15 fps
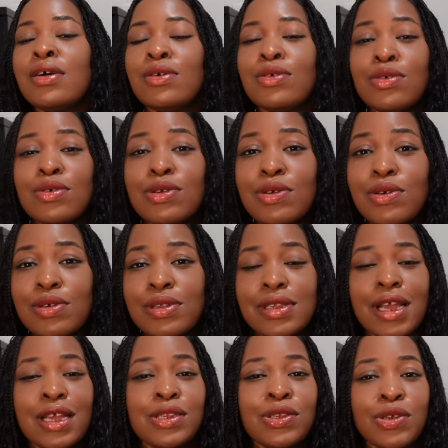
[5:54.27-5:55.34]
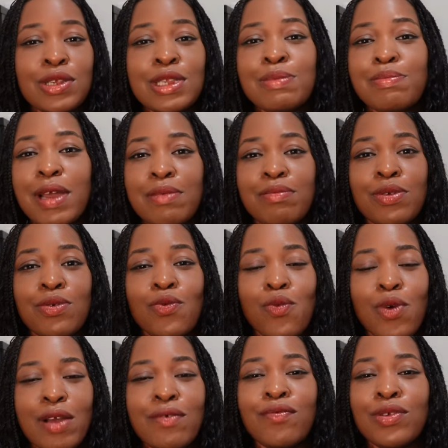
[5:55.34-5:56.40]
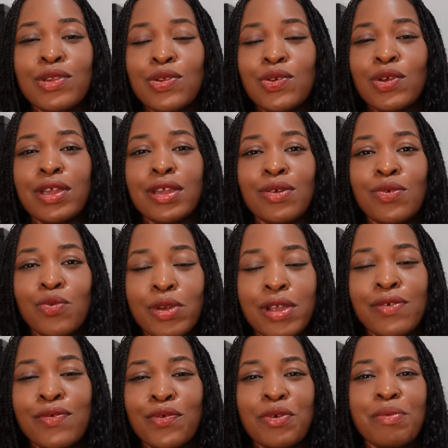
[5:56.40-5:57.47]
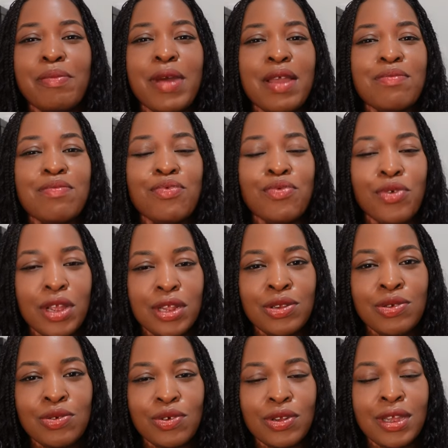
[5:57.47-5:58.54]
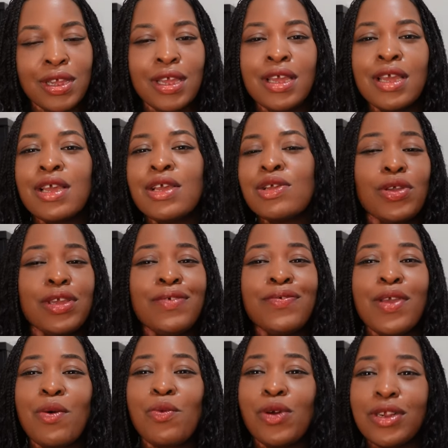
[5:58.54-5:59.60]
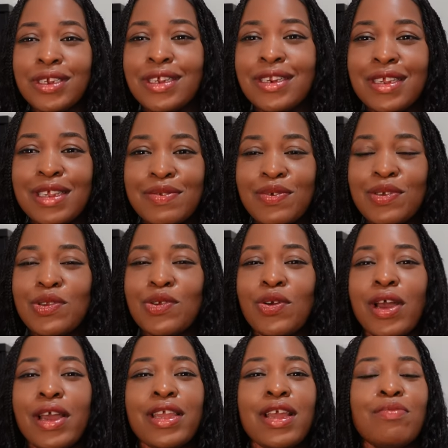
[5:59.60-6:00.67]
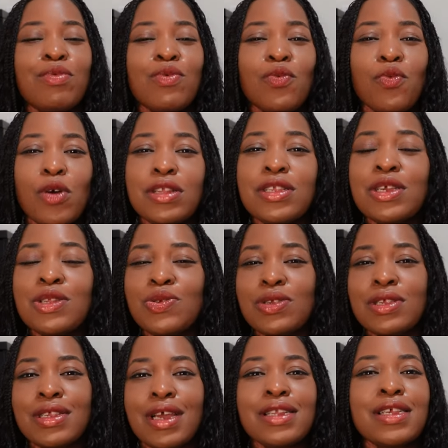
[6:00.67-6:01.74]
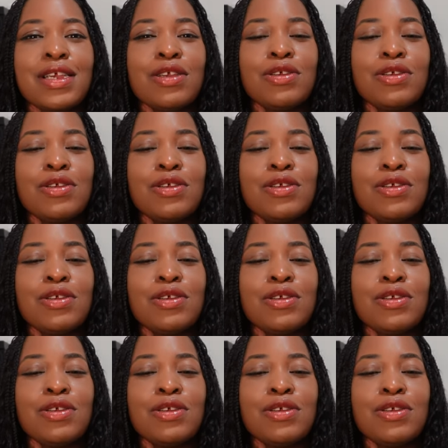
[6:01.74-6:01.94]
Who knows, I just might be one video away from my breakthrough, okay? So if you are watching this video and you have been wanting to start a